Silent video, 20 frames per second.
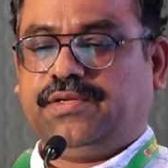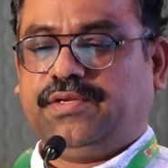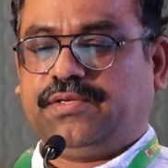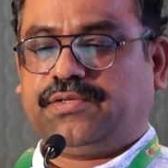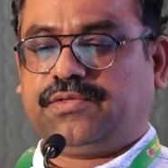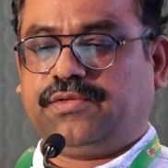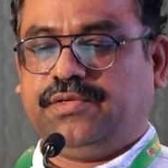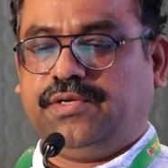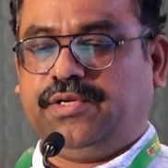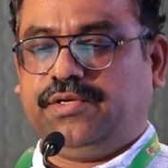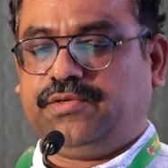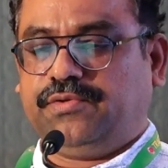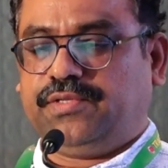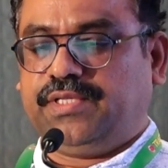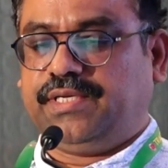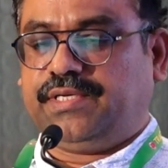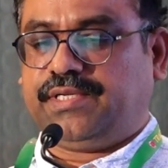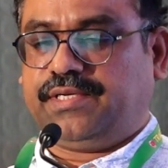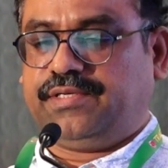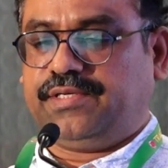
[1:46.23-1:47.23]
So due to
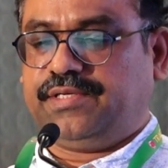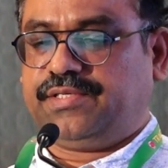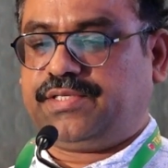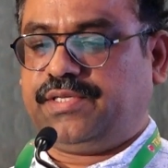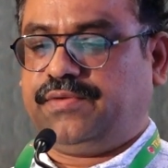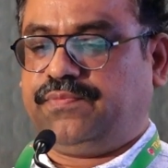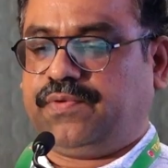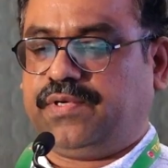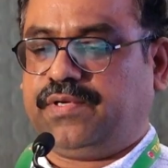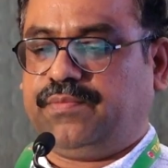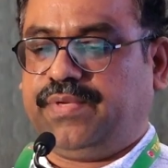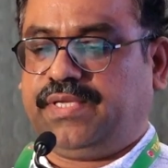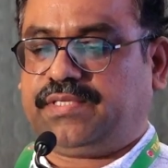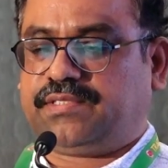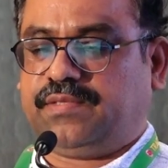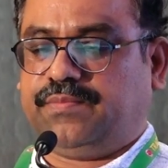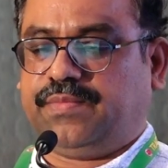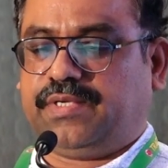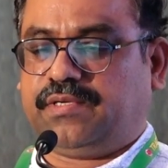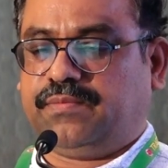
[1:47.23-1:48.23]
the tendency for
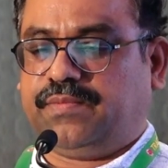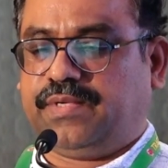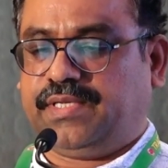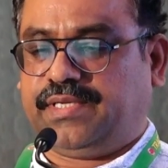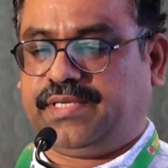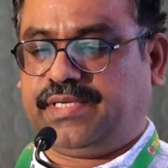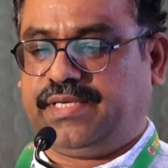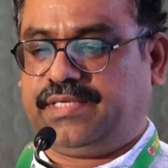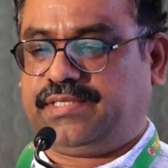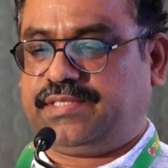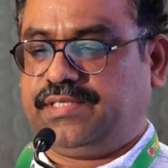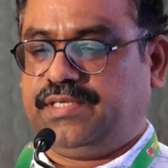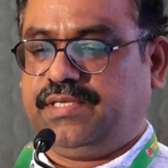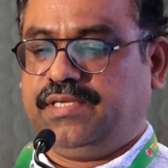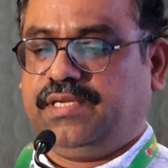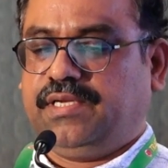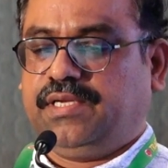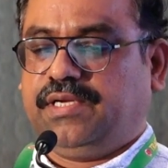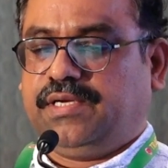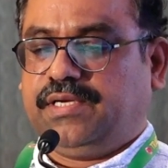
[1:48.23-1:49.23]
basal metabolic rate
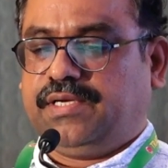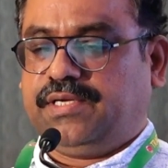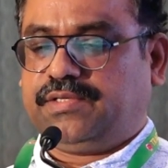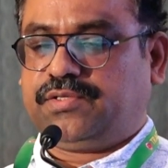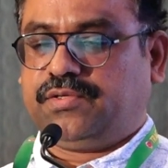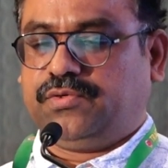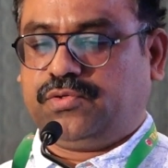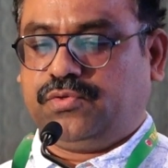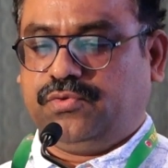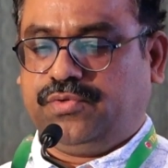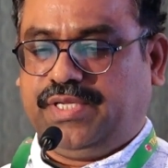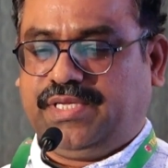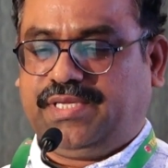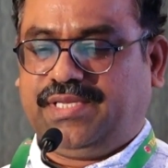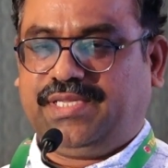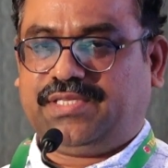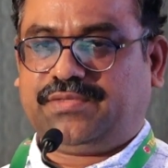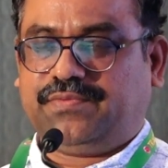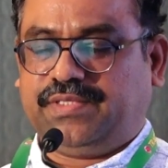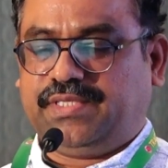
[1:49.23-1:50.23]
to
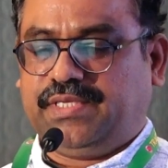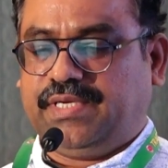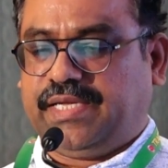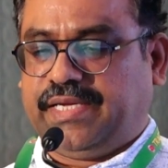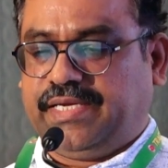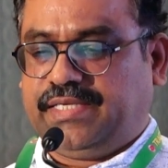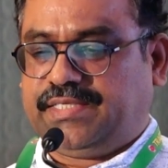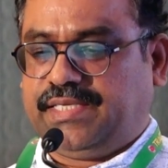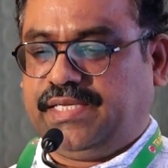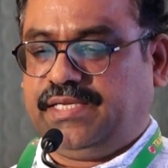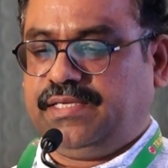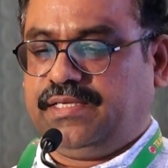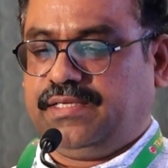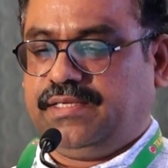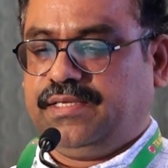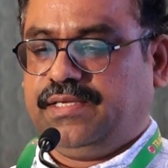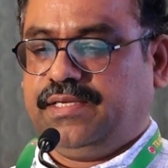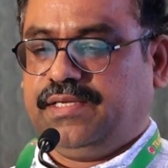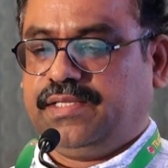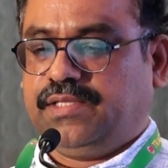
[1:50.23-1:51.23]
decrease with the dieting,
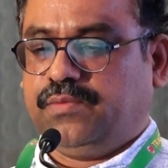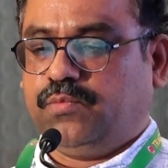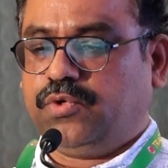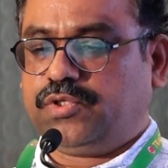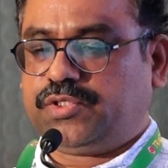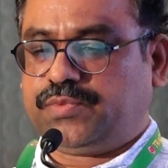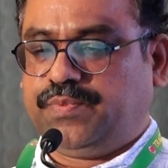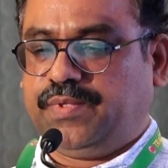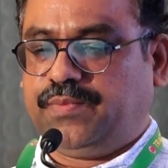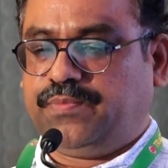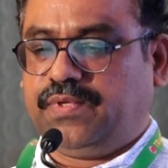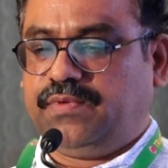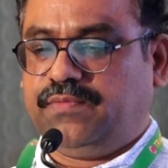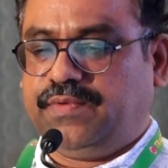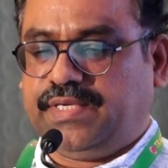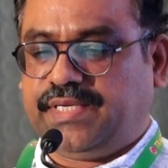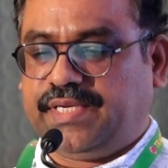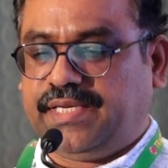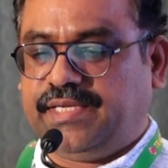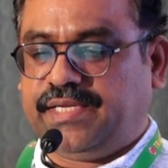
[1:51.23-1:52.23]
most people
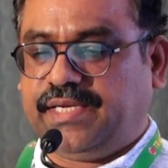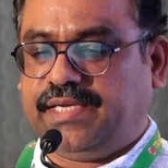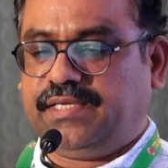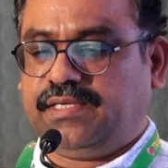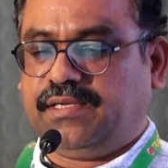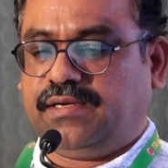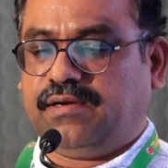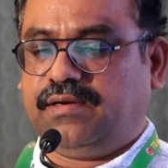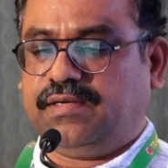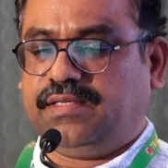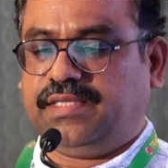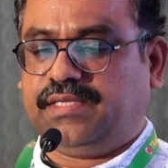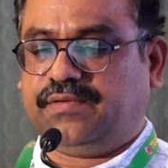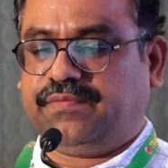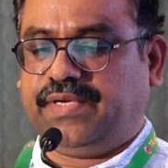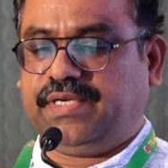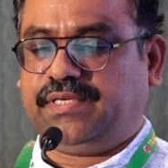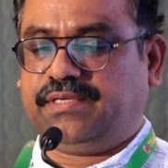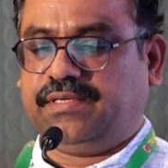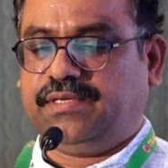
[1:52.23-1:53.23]
will regain all their
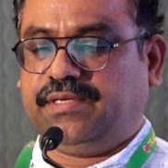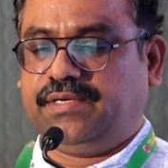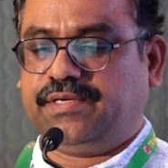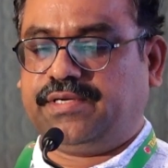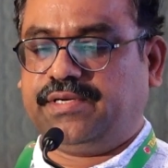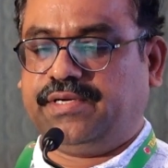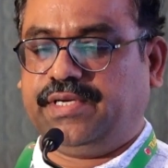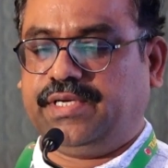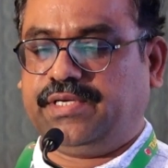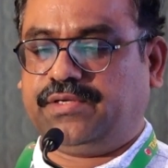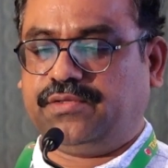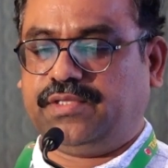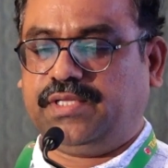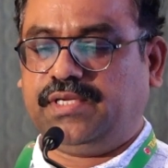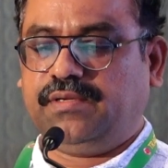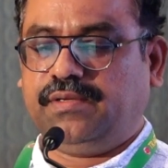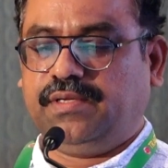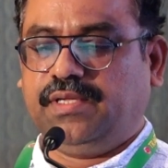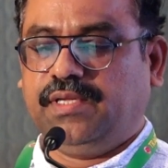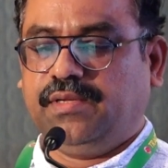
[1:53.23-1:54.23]
weight returning to
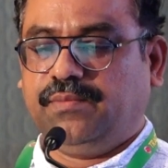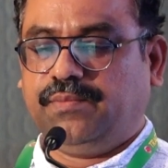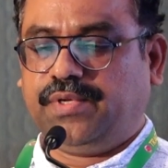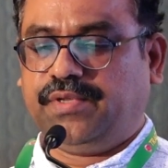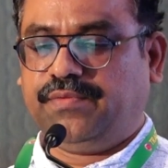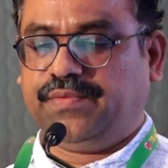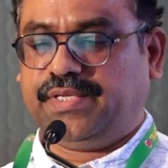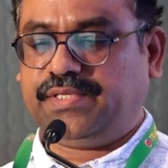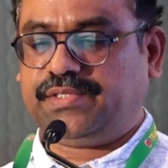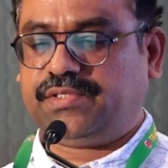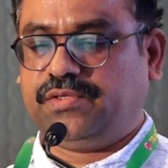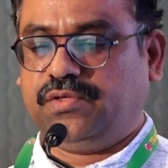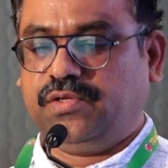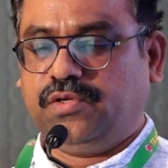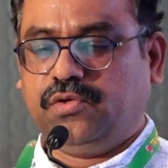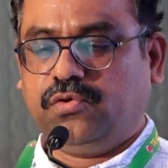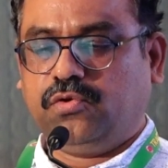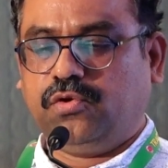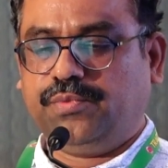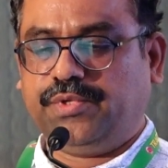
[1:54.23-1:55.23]
the previous
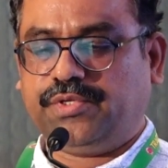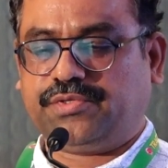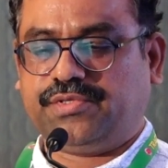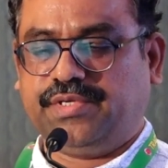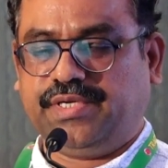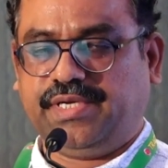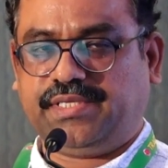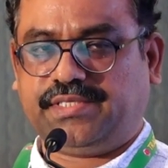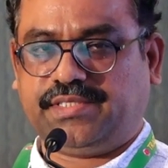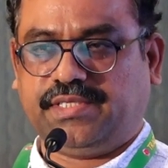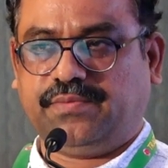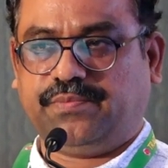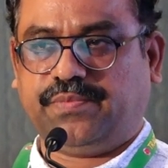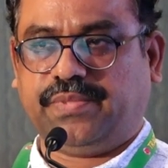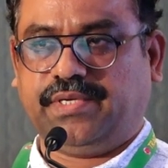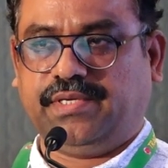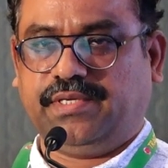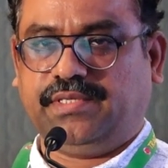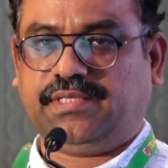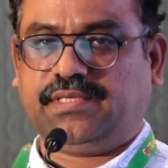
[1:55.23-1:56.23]
homeostatic set
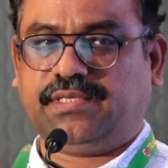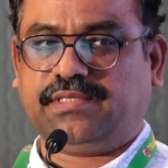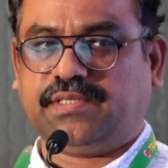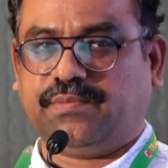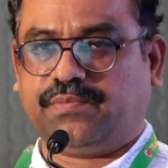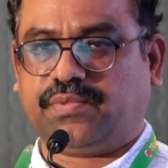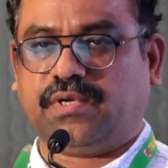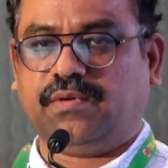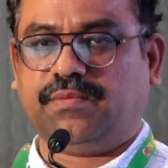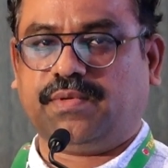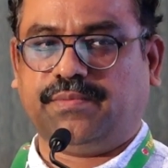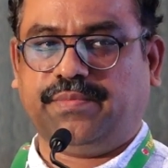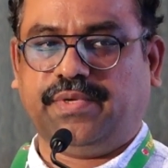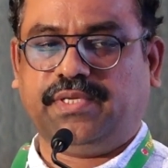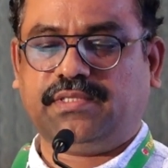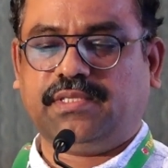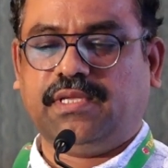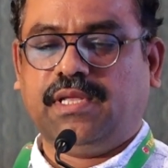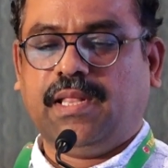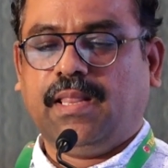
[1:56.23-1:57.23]
point. This is the problem
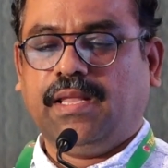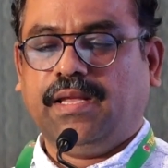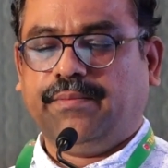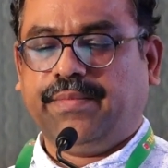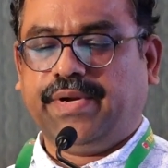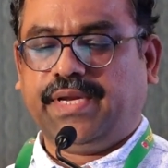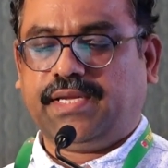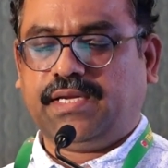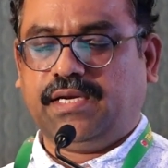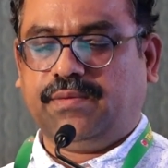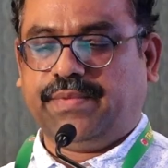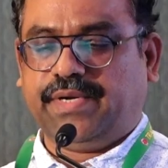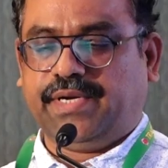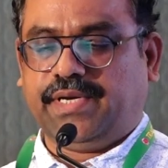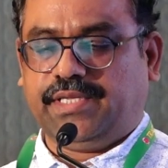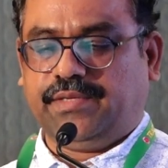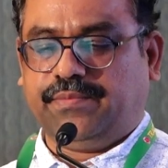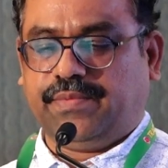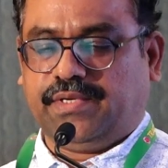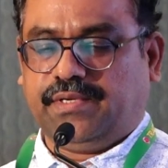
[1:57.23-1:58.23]
with medical
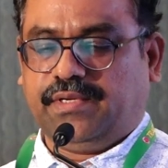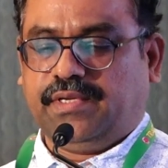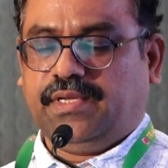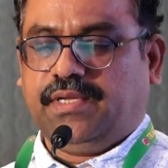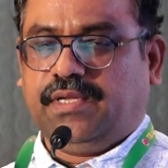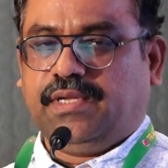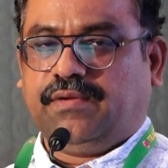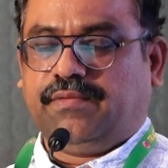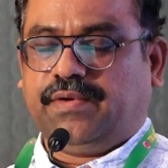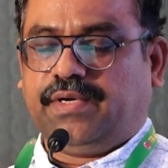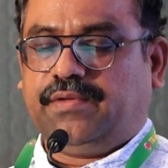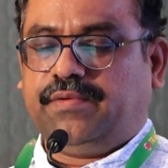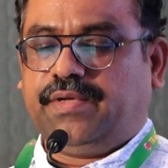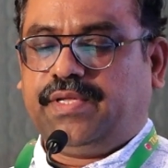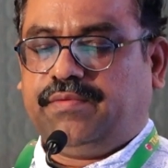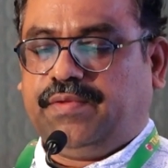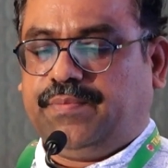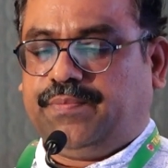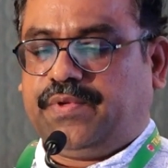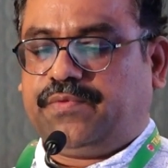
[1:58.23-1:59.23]
management.
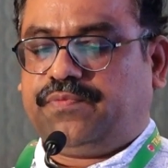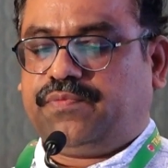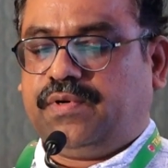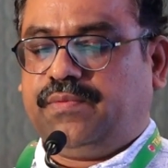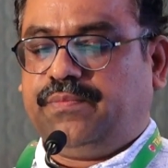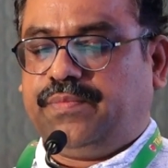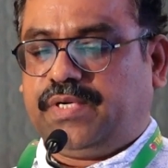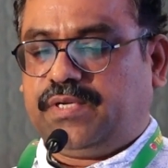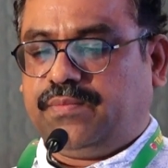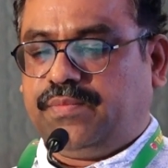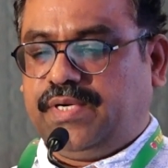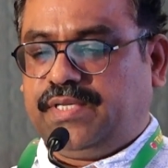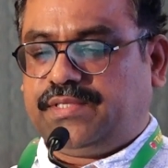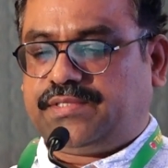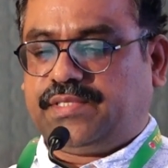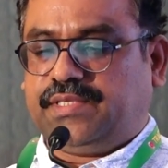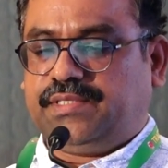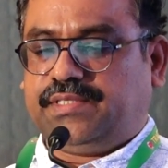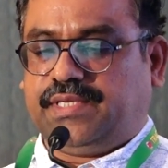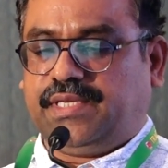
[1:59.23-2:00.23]
Whenever we perform metabolic
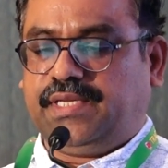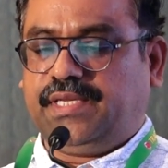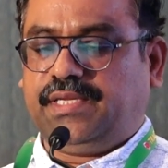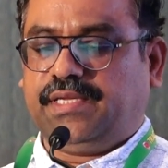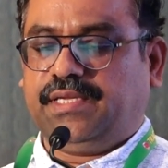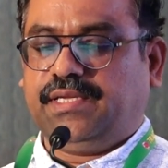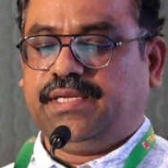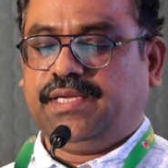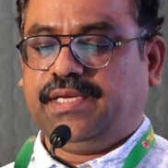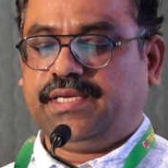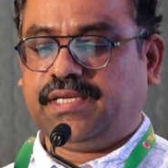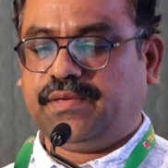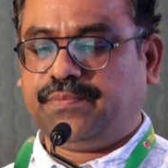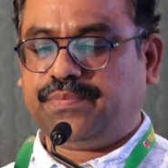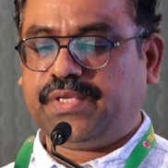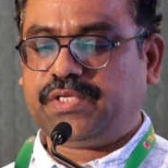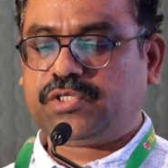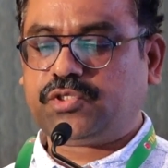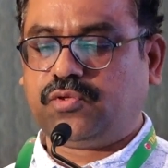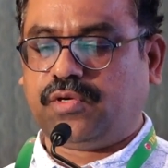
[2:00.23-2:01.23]
surgery, it
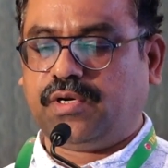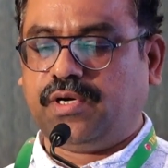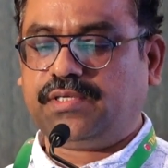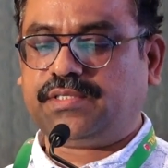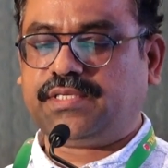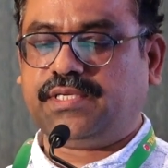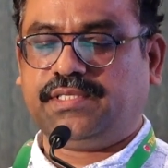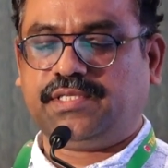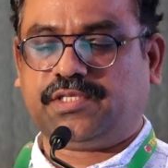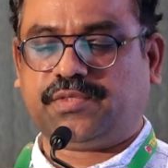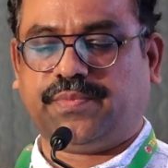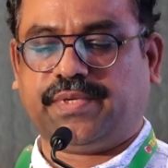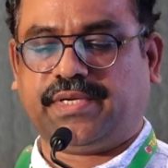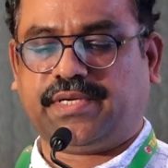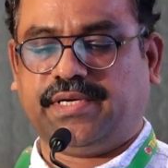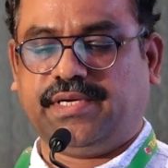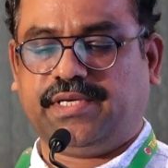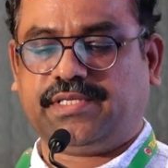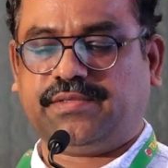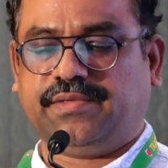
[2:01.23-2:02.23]
appears to alter this
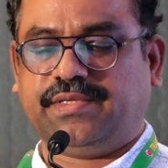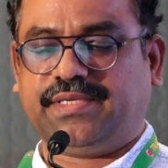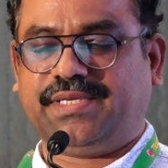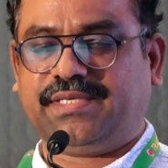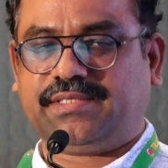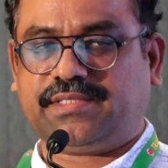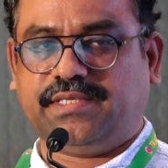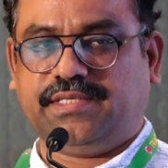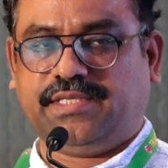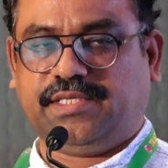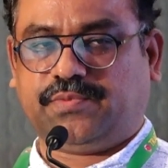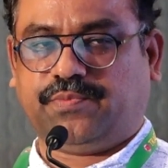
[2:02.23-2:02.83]
mechanism and reset this